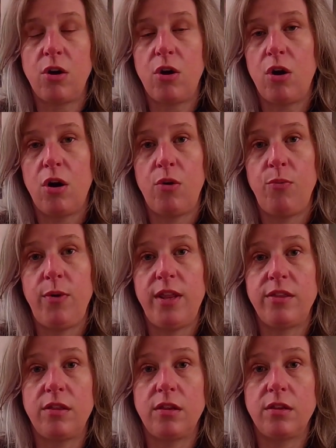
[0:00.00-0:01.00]
are
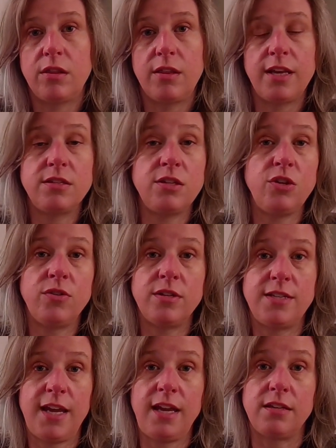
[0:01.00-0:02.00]
with things that you can
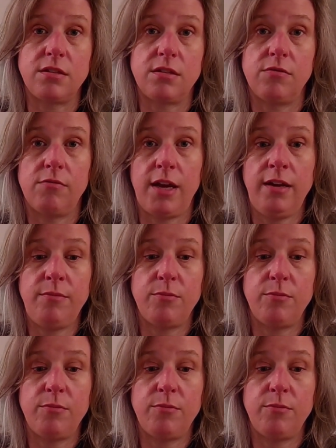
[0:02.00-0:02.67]
taste, right?